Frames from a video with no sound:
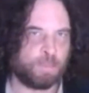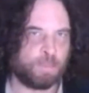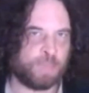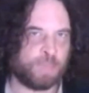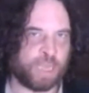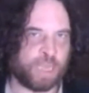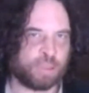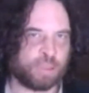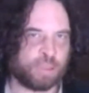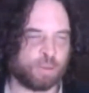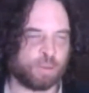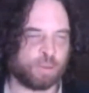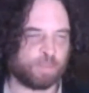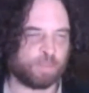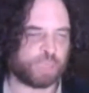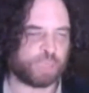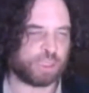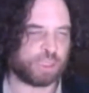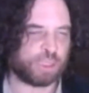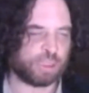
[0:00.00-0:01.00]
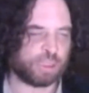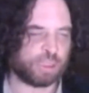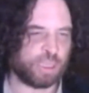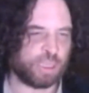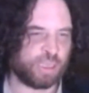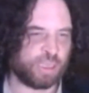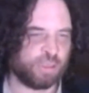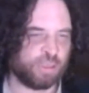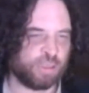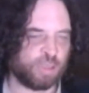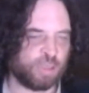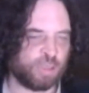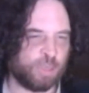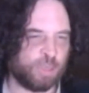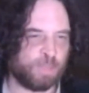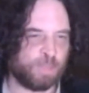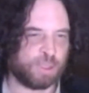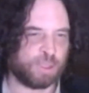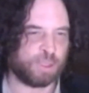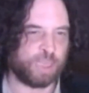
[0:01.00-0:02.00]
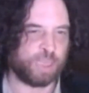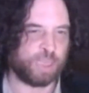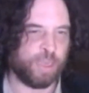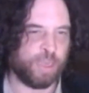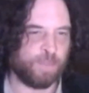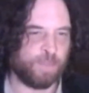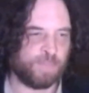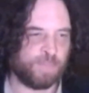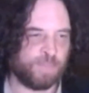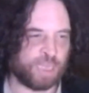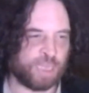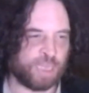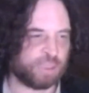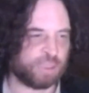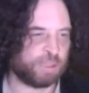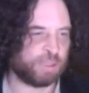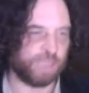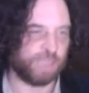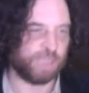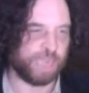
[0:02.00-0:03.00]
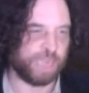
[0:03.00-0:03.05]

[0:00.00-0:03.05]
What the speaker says: that sort of practice at the time, but that's